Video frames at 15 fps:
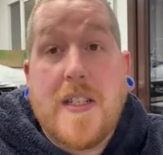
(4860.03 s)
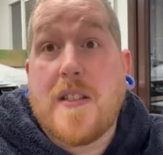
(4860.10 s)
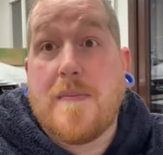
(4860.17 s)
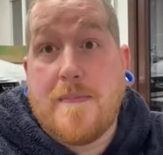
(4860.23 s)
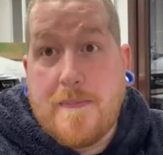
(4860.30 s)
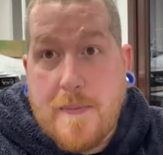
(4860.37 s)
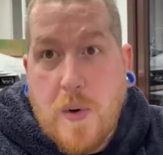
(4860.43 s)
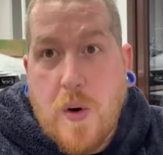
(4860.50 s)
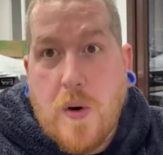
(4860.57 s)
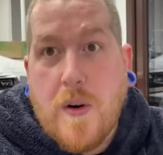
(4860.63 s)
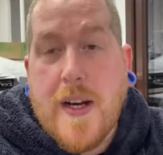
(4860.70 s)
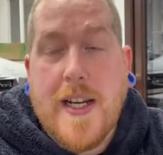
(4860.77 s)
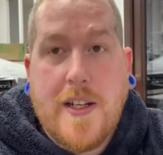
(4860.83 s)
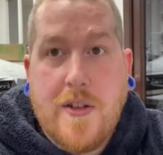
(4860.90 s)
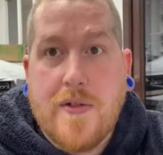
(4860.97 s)
is
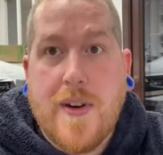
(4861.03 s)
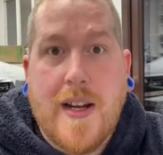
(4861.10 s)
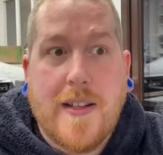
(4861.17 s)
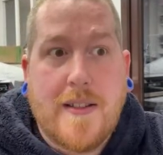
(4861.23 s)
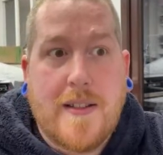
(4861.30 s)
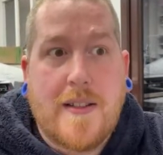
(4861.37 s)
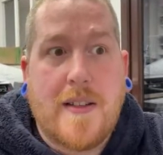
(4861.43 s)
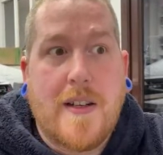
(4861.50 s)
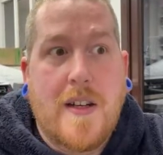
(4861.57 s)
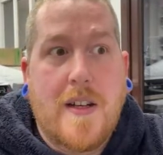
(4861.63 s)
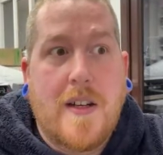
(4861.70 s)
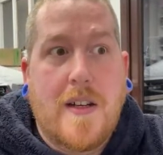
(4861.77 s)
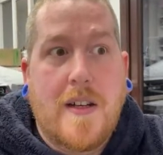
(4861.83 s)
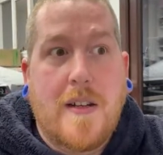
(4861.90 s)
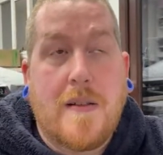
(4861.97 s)
more interest
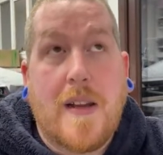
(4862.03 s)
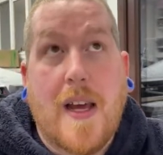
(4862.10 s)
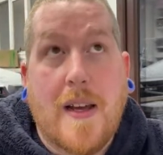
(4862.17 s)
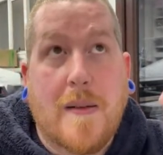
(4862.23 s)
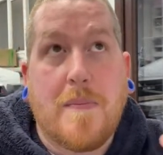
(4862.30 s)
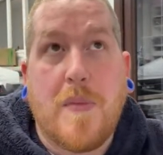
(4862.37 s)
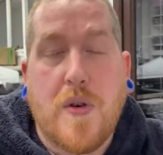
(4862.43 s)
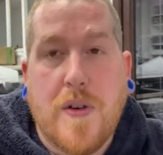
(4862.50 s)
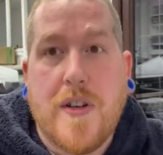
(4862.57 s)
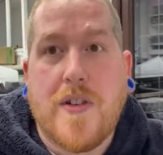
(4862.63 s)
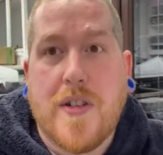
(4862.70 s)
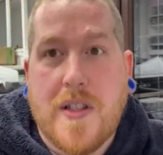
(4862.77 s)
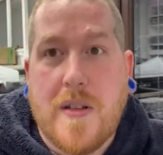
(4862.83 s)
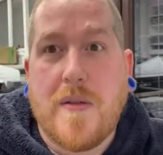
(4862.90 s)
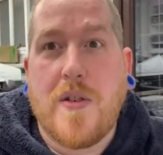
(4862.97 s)
like more
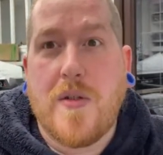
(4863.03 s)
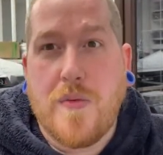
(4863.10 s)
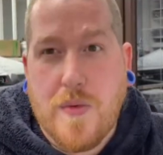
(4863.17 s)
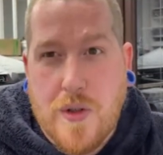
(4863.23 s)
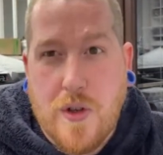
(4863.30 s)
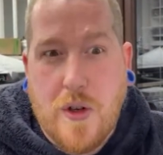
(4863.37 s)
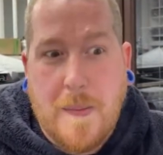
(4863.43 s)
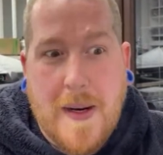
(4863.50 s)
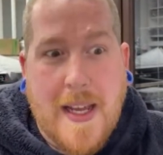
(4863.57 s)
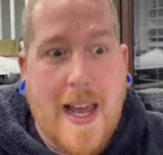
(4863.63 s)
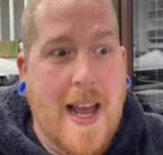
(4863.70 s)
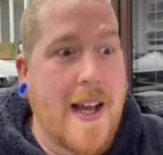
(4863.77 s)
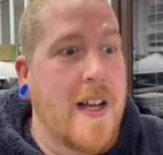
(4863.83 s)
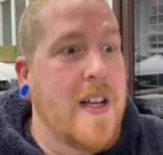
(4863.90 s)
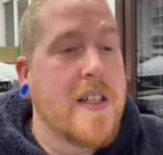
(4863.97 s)
interest than you would normally
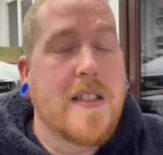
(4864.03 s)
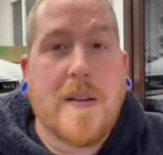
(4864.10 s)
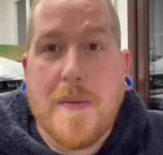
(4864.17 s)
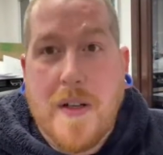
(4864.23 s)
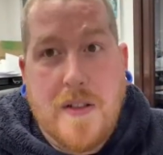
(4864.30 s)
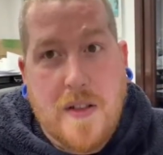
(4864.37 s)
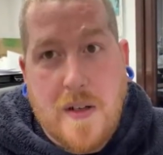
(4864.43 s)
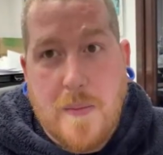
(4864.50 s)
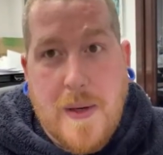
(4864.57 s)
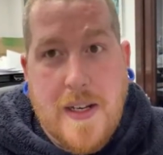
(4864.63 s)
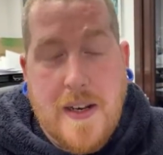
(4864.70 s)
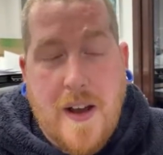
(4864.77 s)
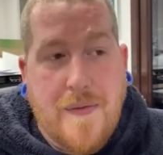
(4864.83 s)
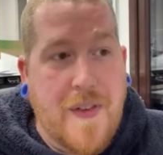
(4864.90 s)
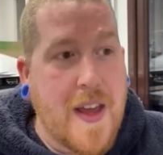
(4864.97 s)
get. Sometimes you can
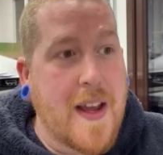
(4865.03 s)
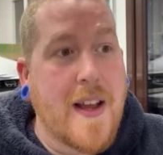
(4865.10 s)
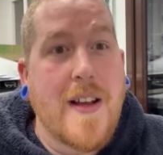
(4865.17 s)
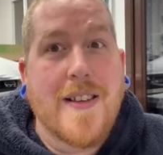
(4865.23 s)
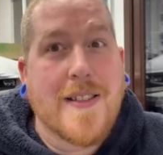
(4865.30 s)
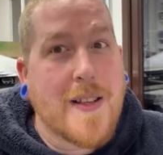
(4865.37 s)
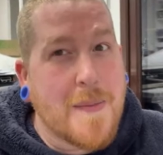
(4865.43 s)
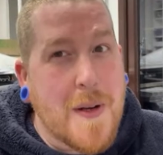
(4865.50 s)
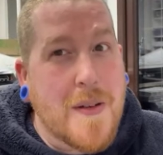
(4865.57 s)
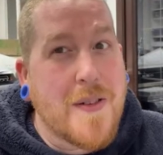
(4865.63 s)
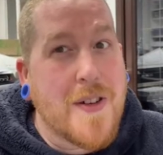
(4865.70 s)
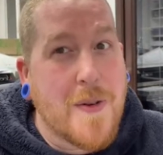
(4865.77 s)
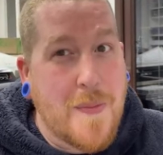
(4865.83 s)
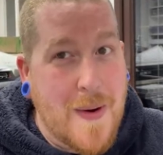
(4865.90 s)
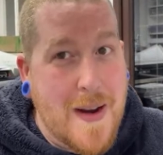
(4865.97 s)
win nothing. Sometimes
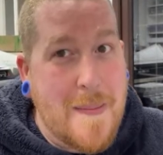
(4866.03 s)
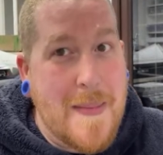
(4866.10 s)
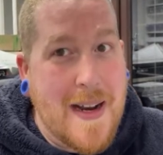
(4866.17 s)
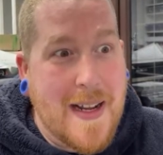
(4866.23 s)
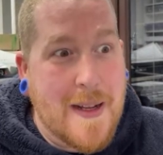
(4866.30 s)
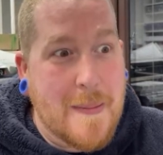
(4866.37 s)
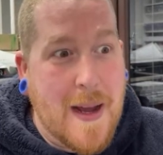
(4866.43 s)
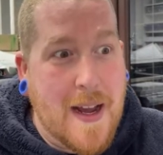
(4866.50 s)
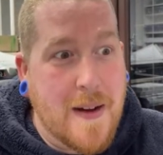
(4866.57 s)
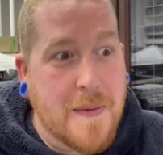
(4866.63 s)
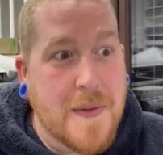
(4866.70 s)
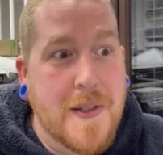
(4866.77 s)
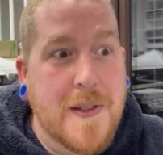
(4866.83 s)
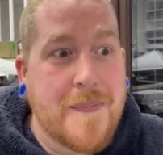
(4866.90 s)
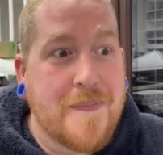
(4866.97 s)
you can win a million
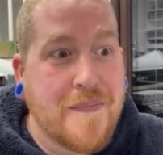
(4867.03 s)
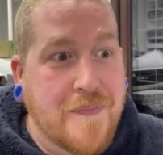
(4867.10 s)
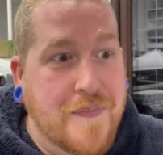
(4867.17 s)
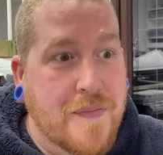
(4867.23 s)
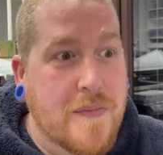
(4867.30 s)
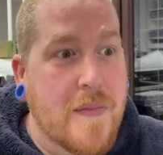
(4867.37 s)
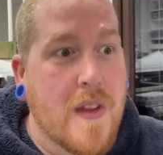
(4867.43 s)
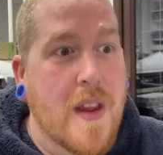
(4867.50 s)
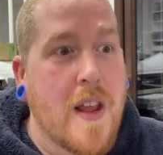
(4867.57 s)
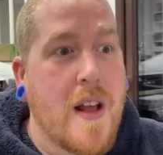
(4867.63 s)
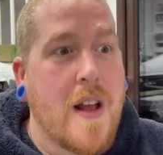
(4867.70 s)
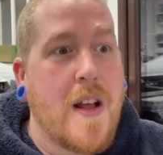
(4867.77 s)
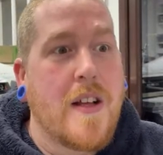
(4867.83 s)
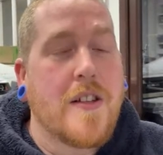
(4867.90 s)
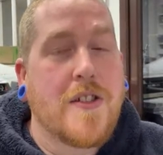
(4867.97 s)
pounds.
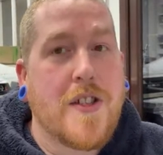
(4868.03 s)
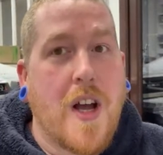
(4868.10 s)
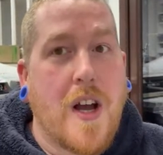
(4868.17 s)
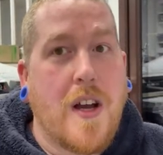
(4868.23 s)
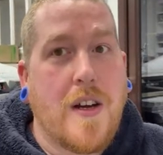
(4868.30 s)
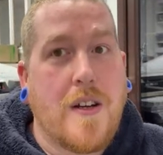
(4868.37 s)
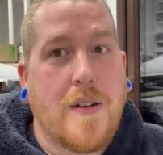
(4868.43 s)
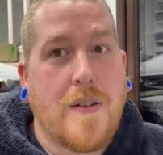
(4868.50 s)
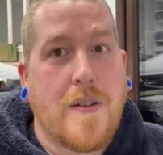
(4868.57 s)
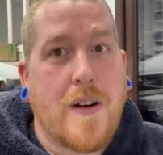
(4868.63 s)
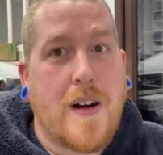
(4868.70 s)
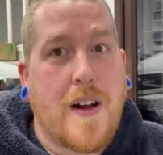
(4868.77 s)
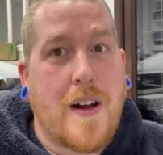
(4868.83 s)
So